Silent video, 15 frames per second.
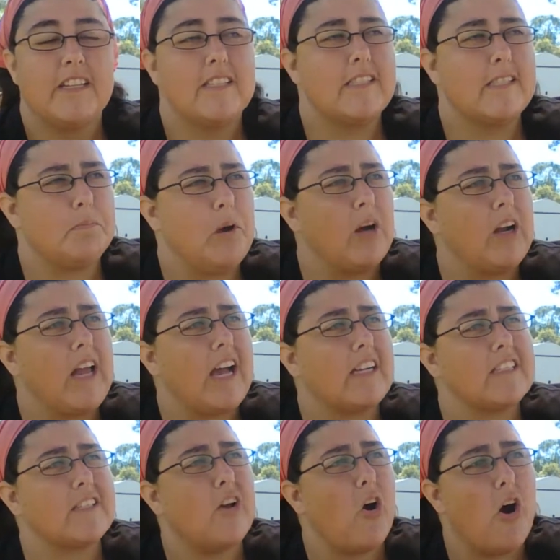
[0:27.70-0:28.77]

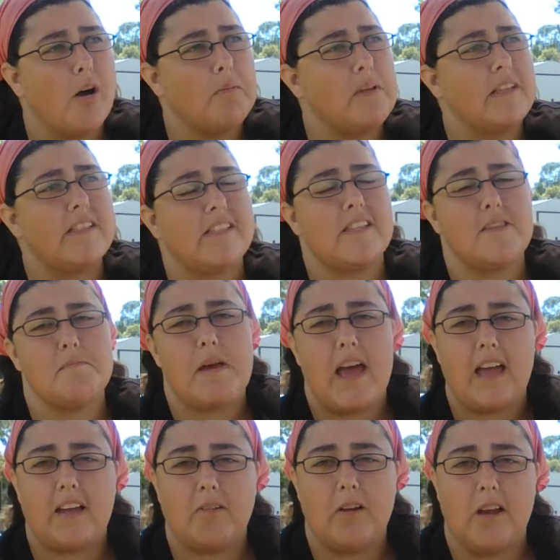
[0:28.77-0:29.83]
smart-ass comments in the
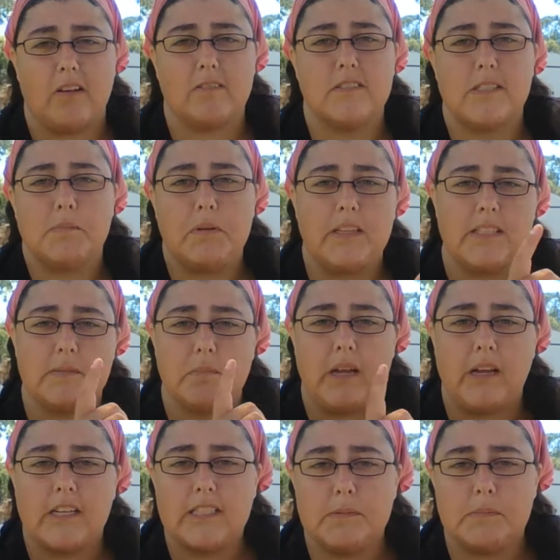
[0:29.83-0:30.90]
background, it's because my
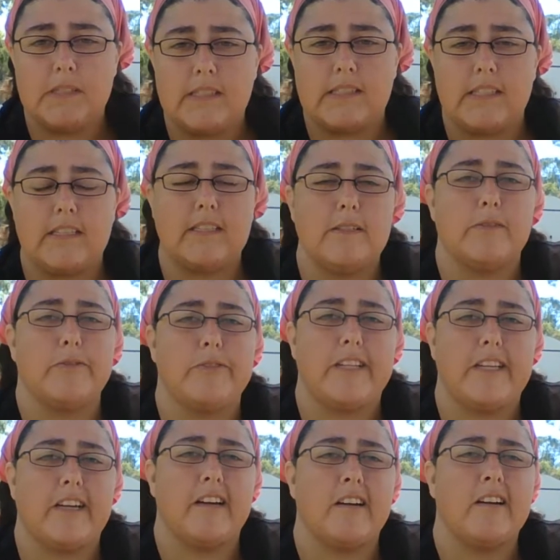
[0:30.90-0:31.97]
husband's sitting over
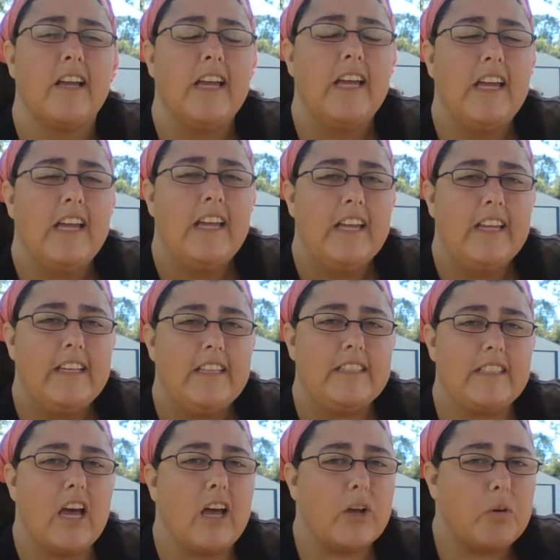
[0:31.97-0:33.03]
there.
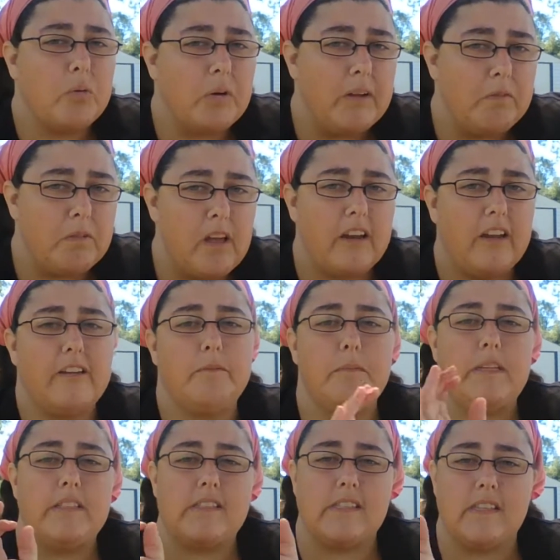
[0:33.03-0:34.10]
He's not quite ready to
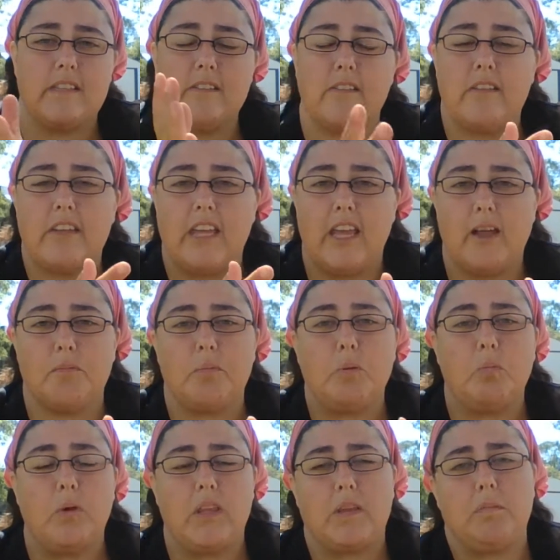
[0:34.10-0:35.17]
be sitting on camera
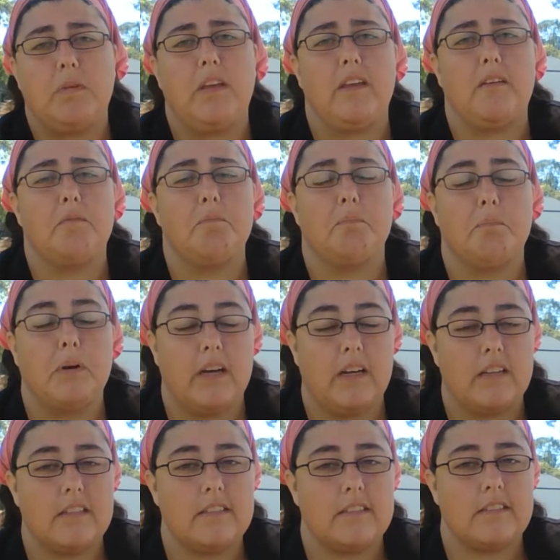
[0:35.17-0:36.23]
with me,
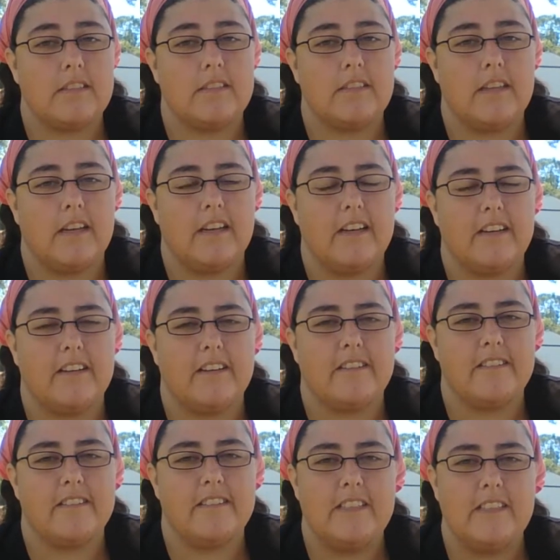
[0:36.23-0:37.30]
but
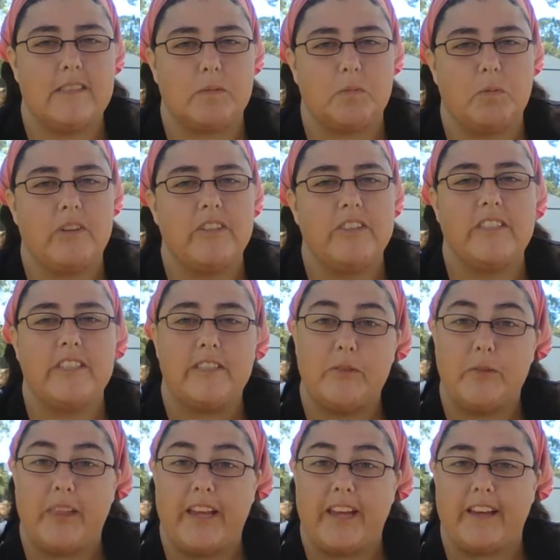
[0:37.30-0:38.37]
he's willing to
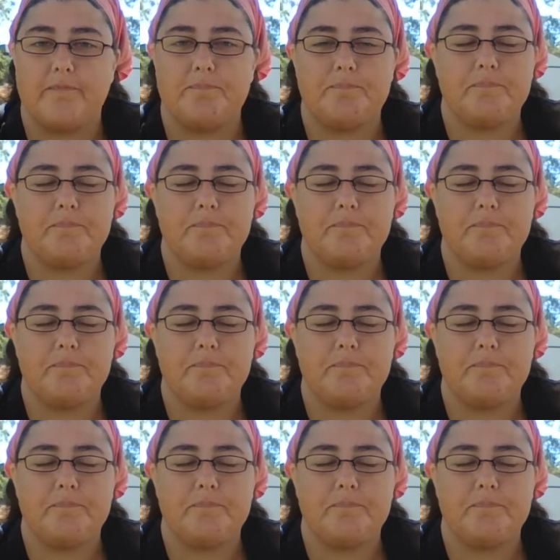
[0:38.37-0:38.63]
do that.